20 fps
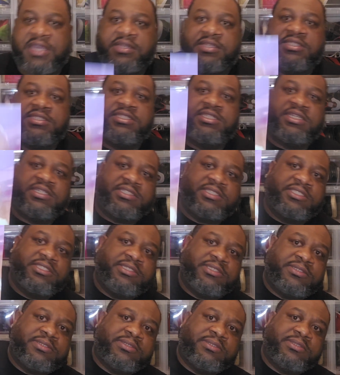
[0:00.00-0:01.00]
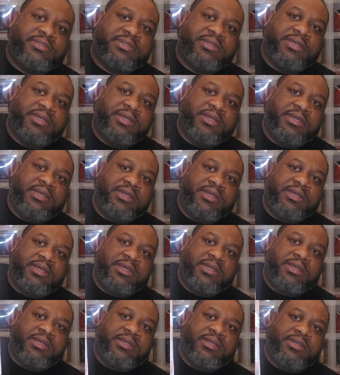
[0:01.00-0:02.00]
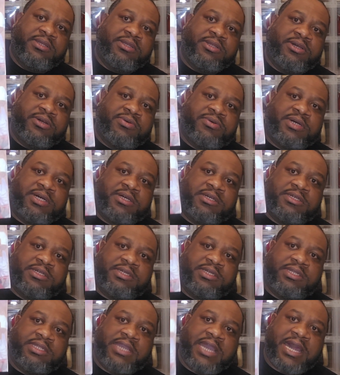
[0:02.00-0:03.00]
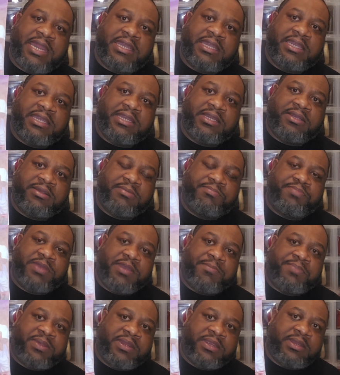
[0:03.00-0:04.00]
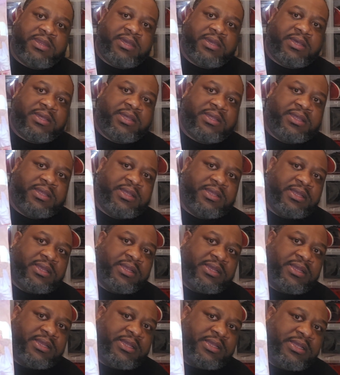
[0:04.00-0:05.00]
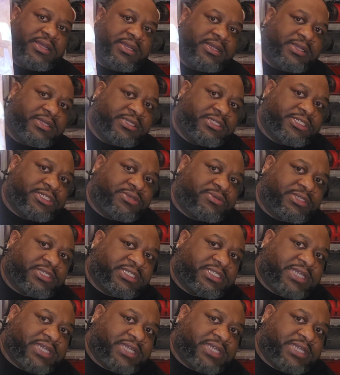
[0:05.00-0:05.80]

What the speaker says: 96 too. You know, gotta get Pippen in there. Showing